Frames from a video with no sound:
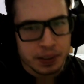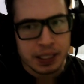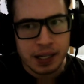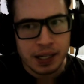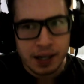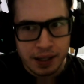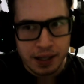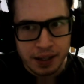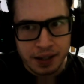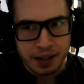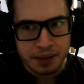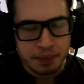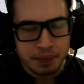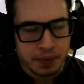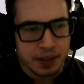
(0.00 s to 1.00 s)
I kind of like,
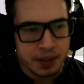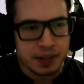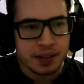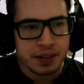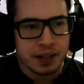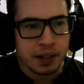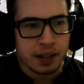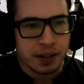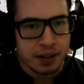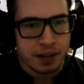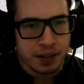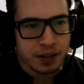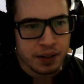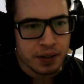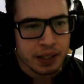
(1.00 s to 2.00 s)
but I,
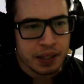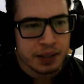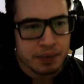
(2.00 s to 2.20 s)
you know,